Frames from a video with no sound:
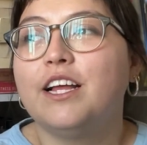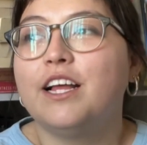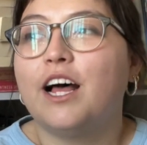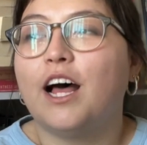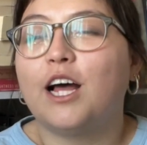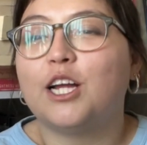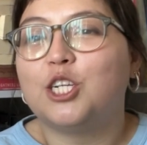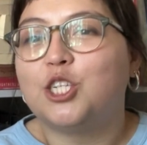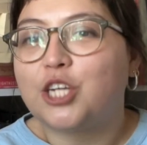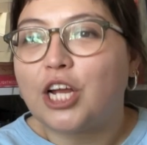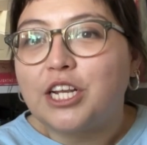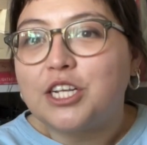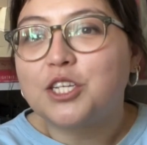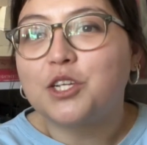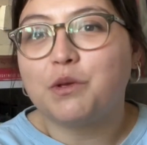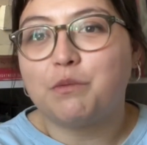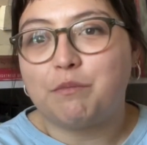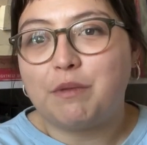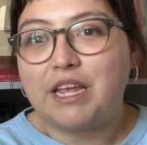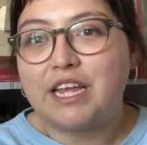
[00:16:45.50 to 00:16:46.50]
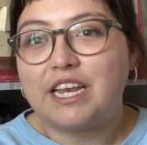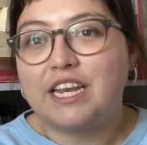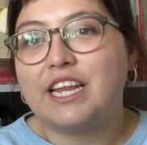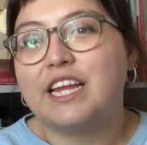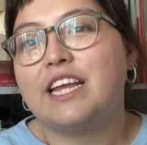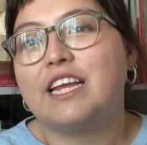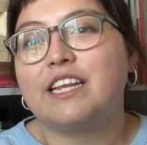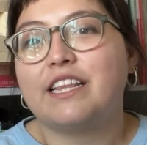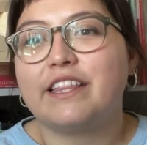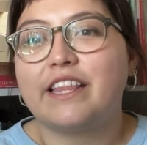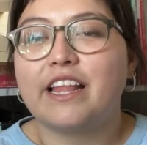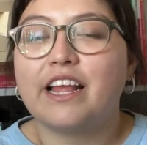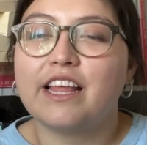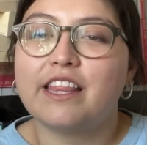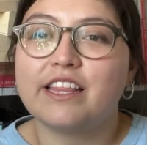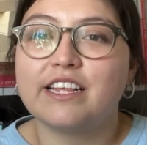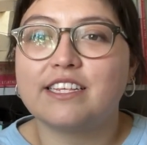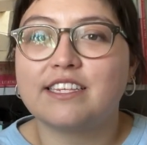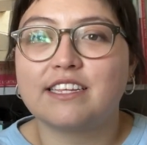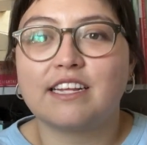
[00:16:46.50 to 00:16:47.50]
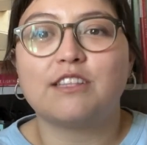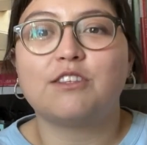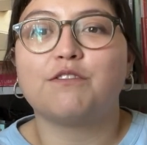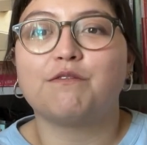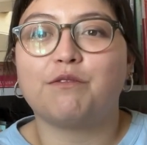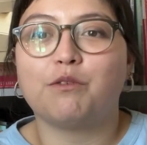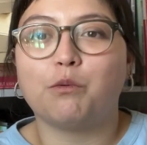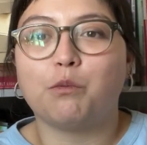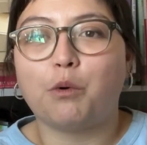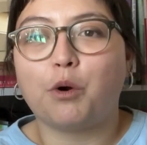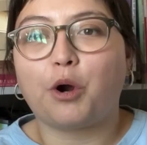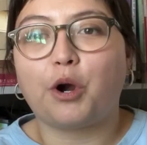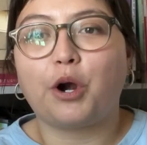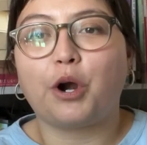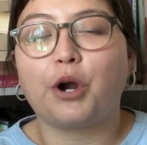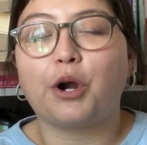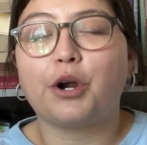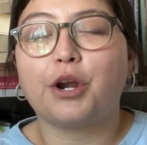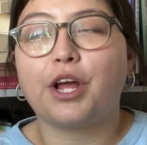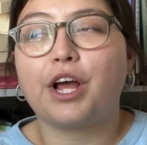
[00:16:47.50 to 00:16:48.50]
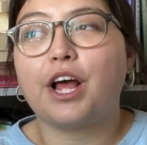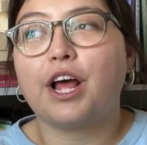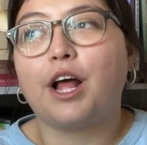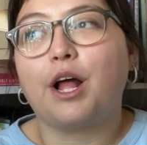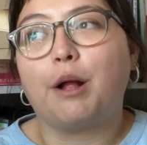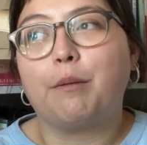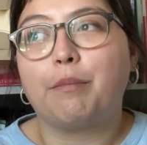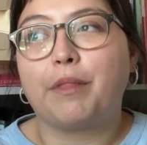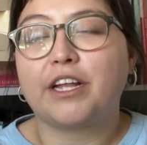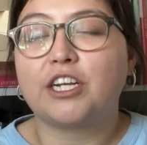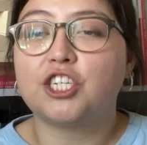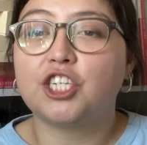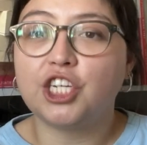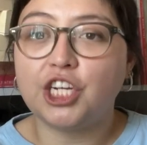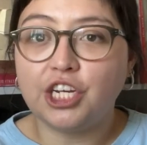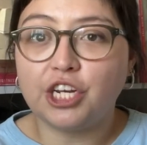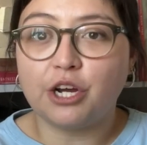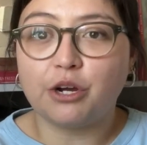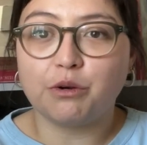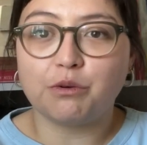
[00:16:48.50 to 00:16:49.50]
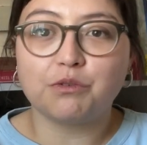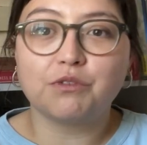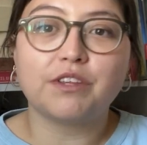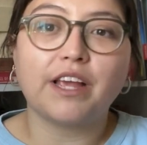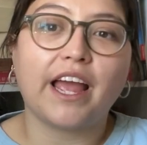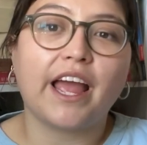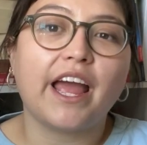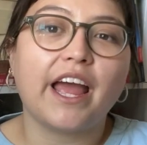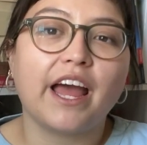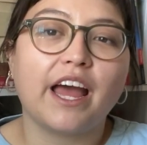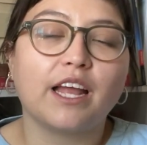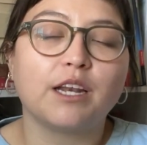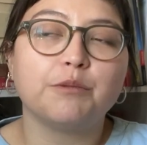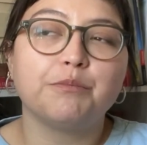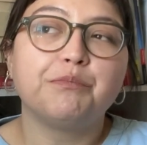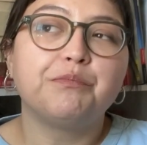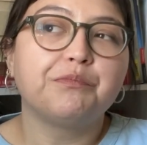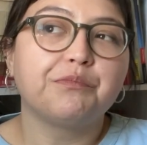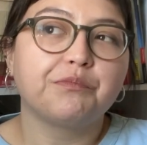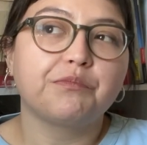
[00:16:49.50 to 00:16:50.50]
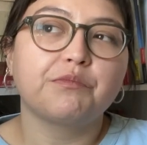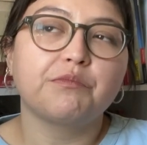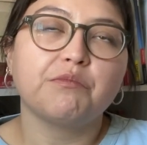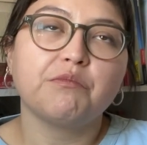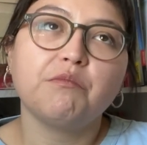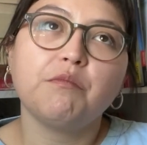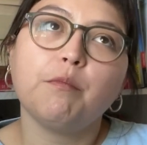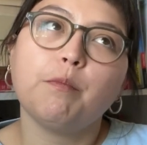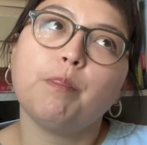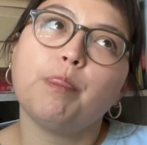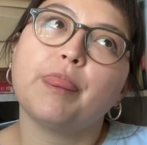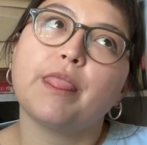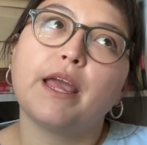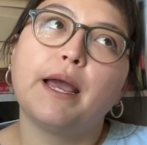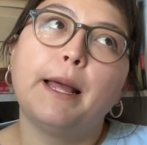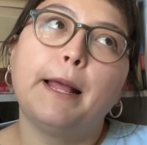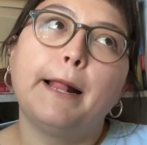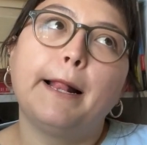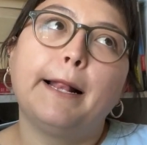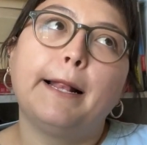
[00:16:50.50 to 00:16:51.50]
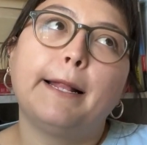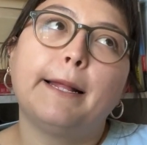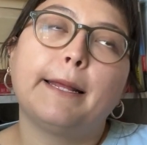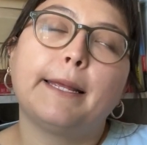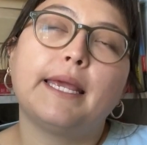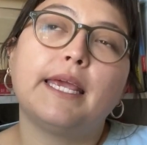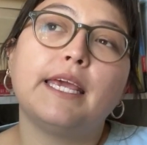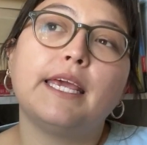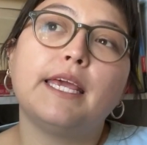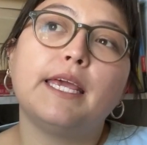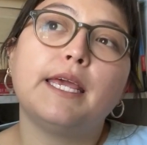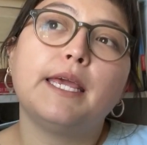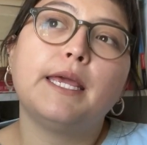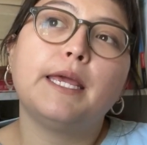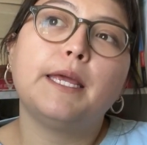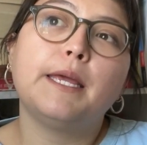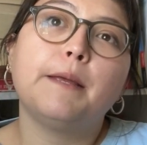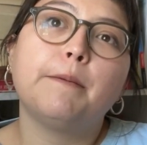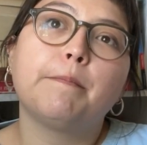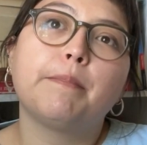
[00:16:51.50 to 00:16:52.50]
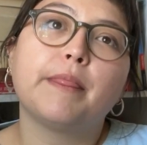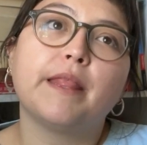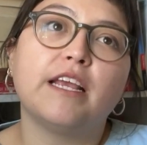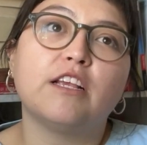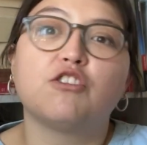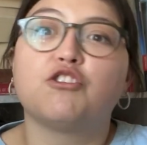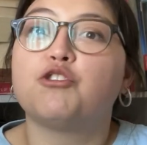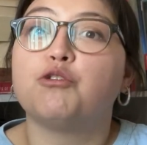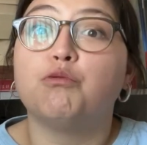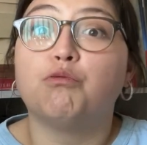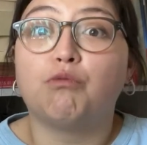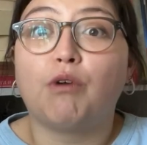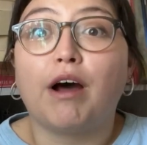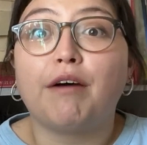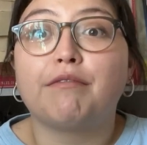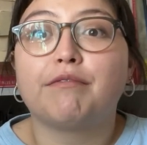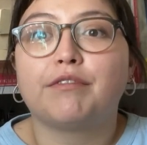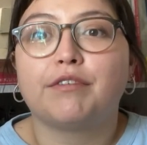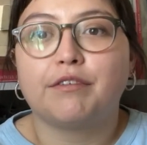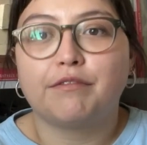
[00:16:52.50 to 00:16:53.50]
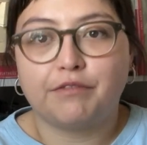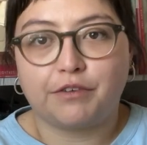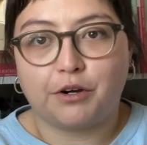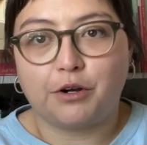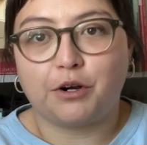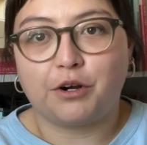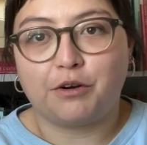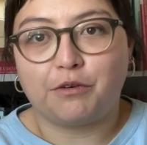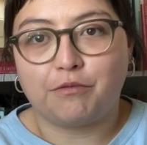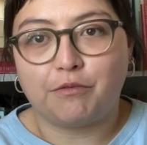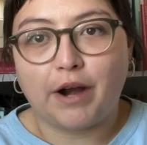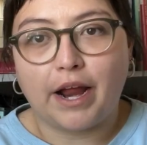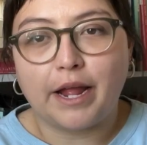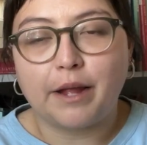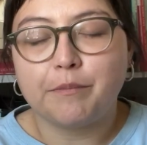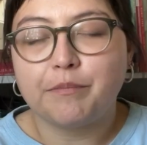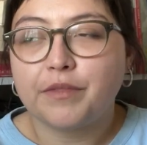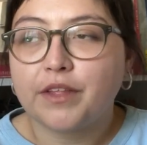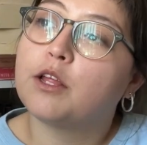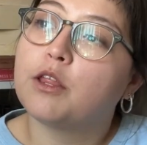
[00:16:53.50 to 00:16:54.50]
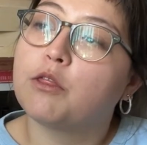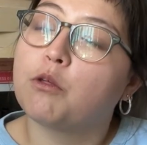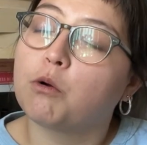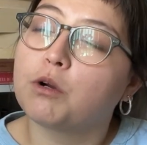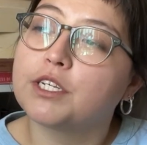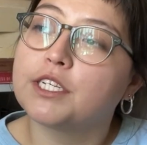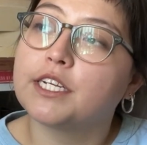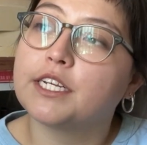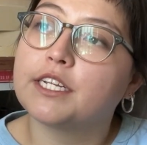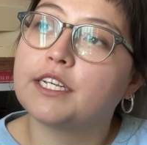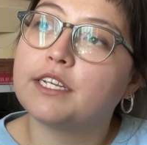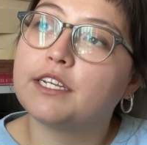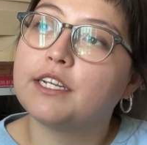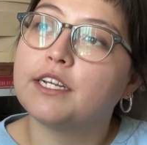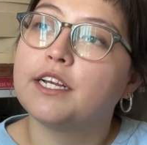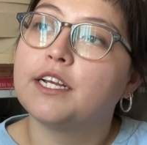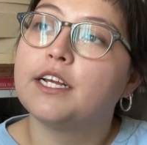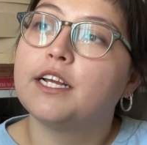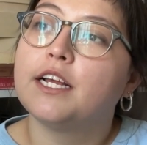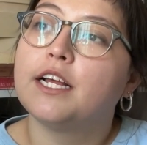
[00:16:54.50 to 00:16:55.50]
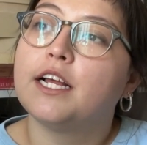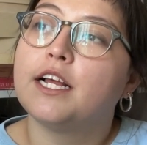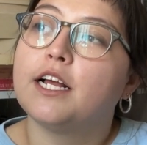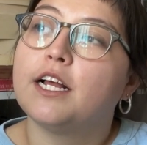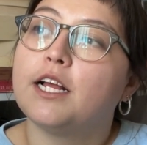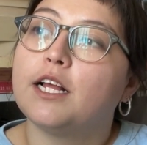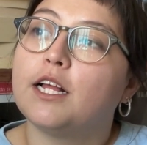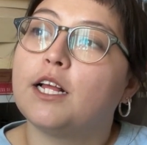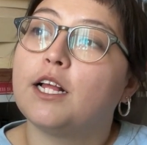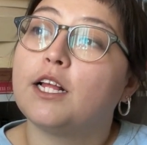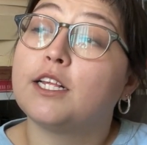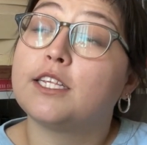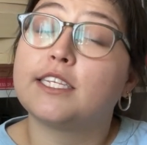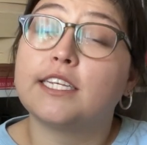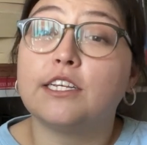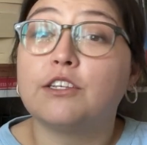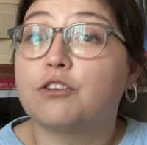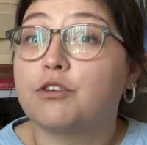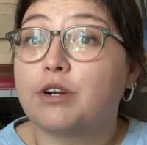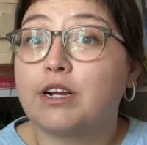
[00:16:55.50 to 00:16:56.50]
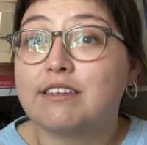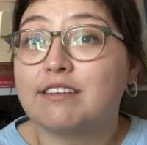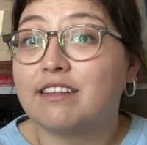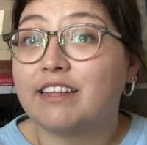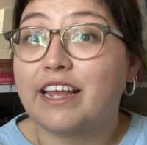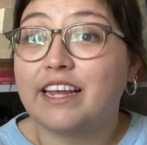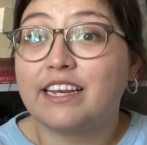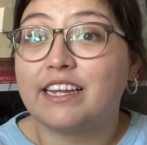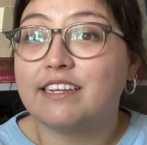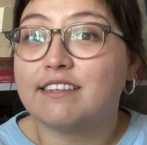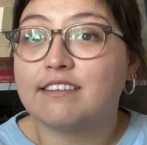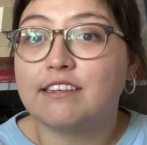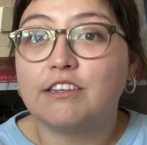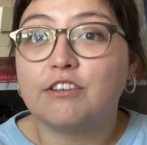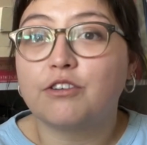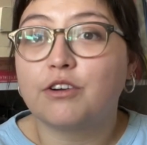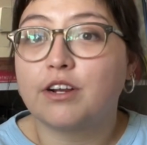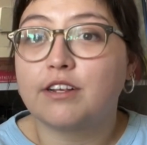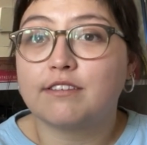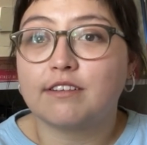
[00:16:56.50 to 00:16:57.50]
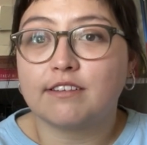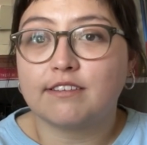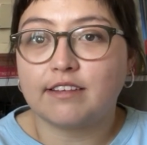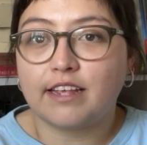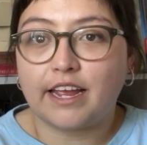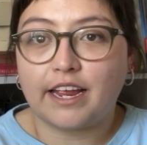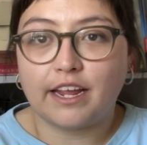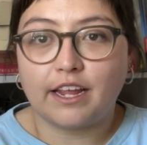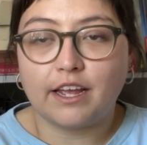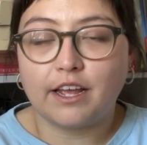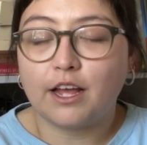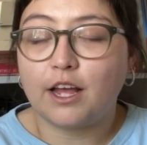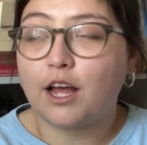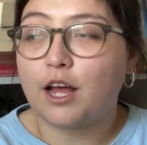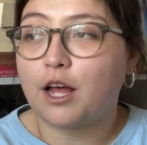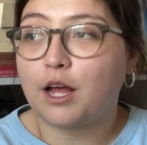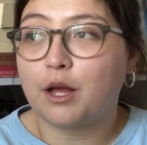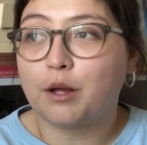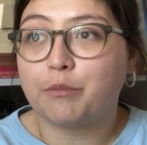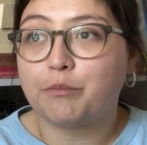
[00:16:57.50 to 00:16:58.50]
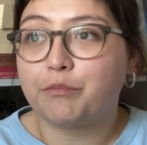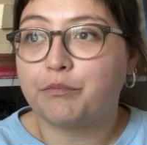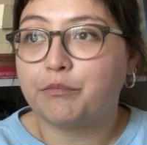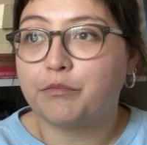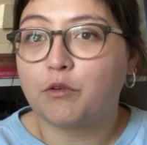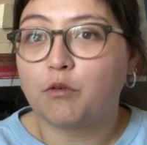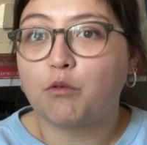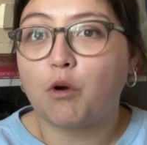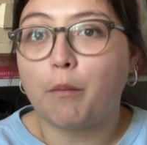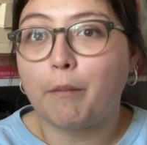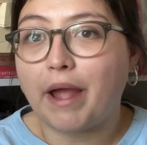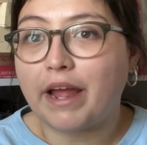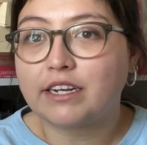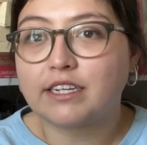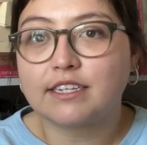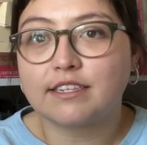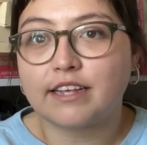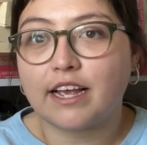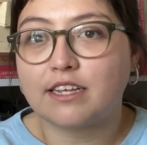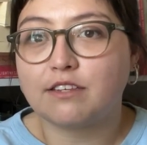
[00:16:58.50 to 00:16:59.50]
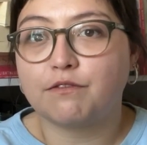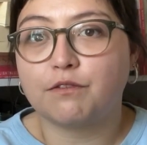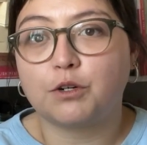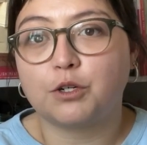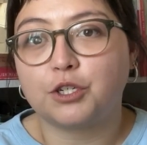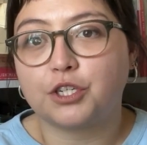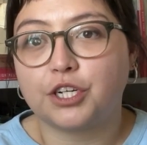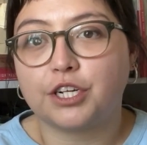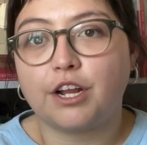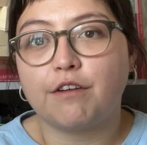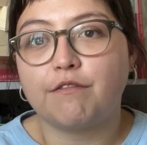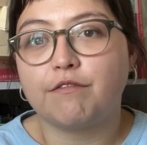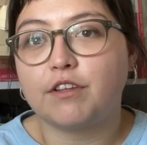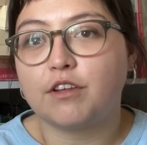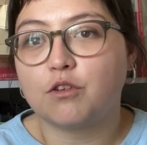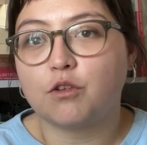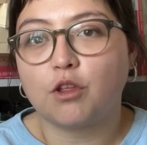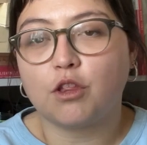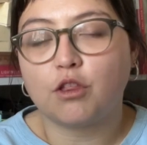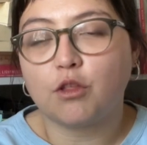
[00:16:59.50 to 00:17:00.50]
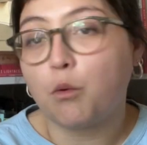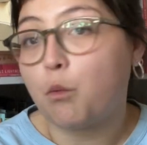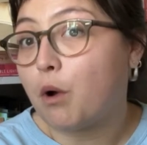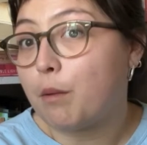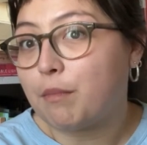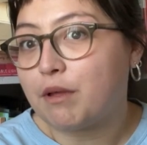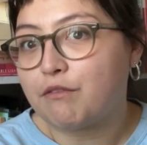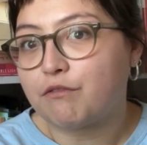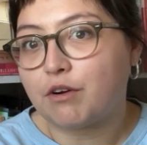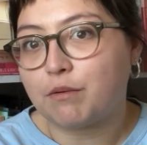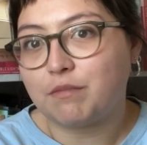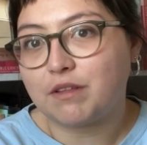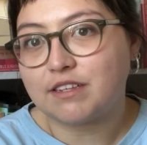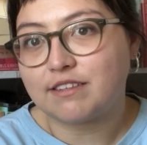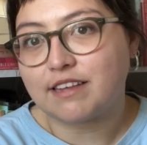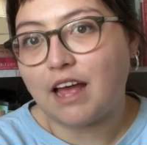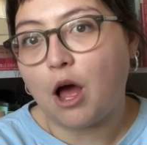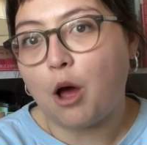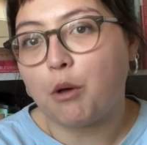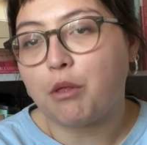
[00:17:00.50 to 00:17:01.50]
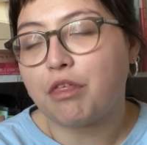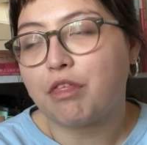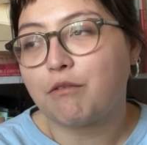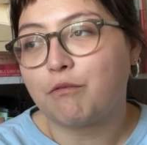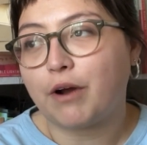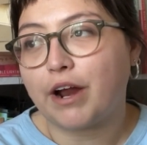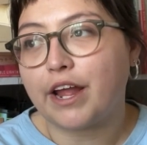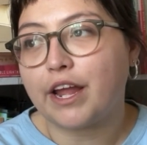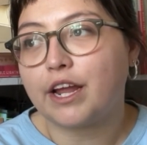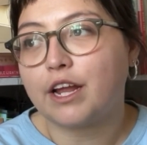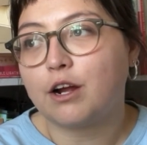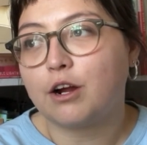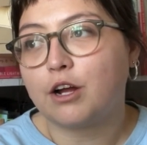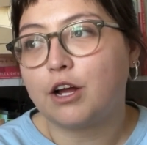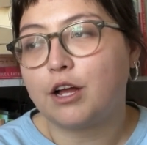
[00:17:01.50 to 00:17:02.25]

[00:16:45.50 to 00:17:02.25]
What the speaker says: a gentleman in the sense of the word that she knows, and he is too rough for her, right? Thornton sees her as a lady, sees her as this like romanticized version the women from the South, right?